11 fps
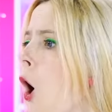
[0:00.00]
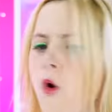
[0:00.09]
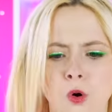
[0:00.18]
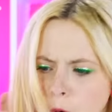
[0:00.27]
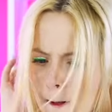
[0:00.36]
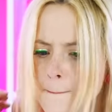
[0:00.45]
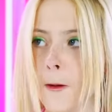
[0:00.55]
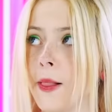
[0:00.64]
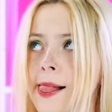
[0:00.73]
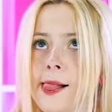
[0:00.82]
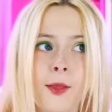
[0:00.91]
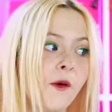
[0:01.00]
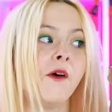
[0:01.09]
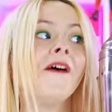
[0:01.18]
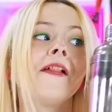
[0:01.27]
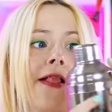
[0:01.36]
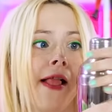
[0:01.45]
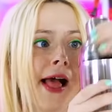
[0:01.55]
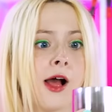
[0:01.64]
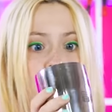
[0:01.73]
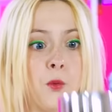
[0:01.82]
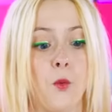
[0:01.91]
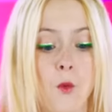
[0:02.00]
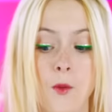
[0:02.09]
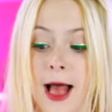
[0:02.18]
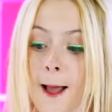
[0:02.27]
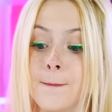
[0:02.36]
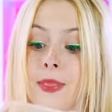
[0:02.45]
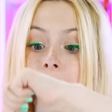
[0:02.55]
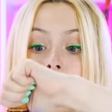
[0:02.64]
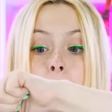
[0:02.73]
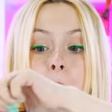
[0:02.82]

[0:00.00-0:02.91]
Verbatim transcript: Shoot! She wants to make a shake too!